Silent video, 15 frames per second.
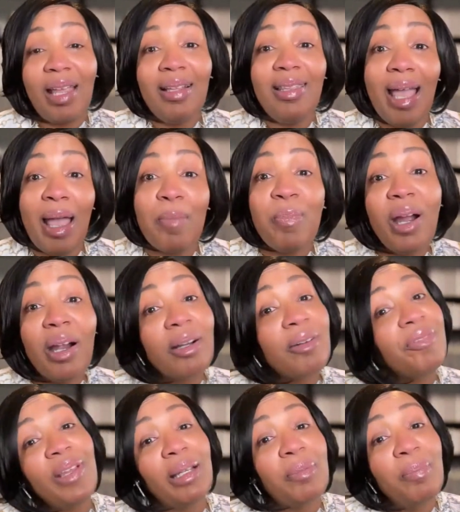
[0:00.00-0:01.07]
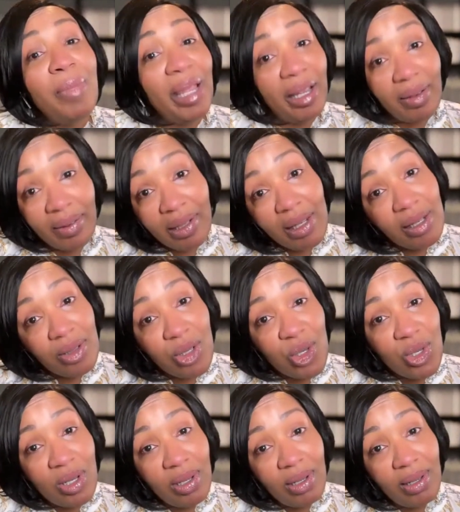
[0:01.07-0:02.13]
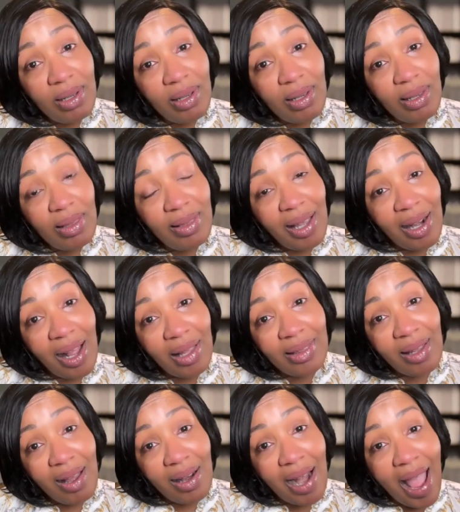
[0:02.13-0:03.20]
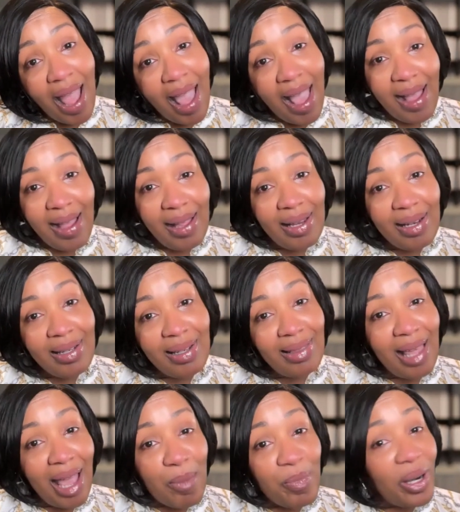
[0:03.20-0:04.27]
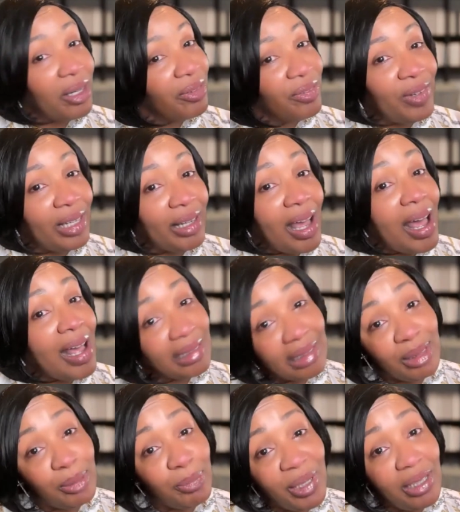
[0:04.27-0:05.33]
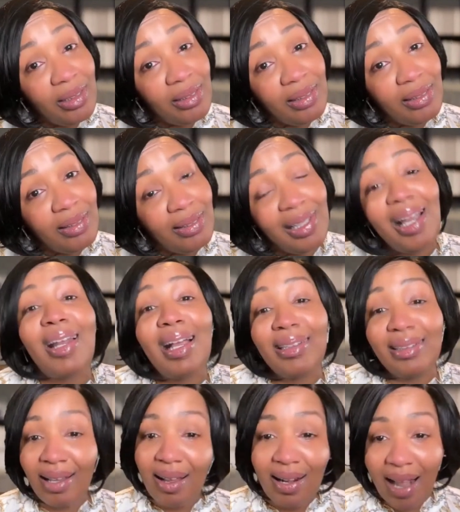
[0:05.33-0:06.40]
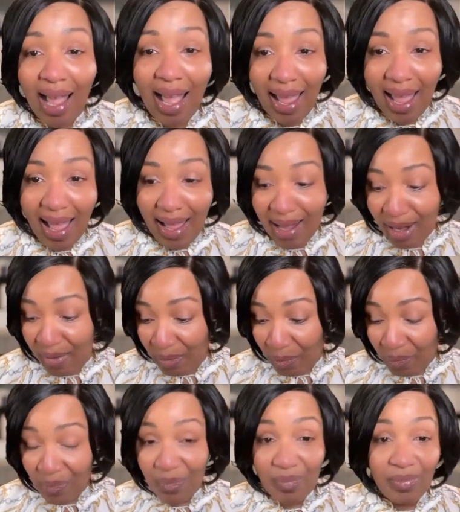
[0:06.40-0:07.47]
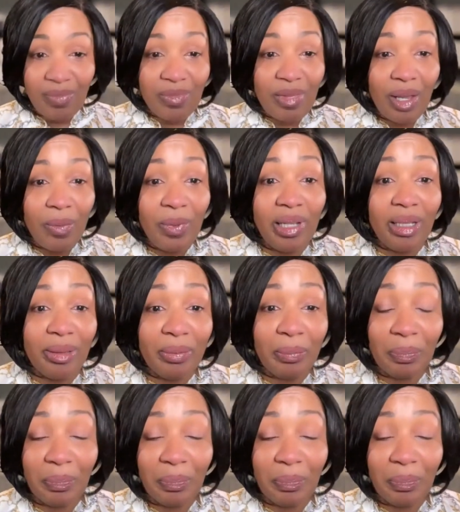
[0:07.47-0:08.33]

that perfect marriage that I thought I had, that perfect husband that I thought I had, well,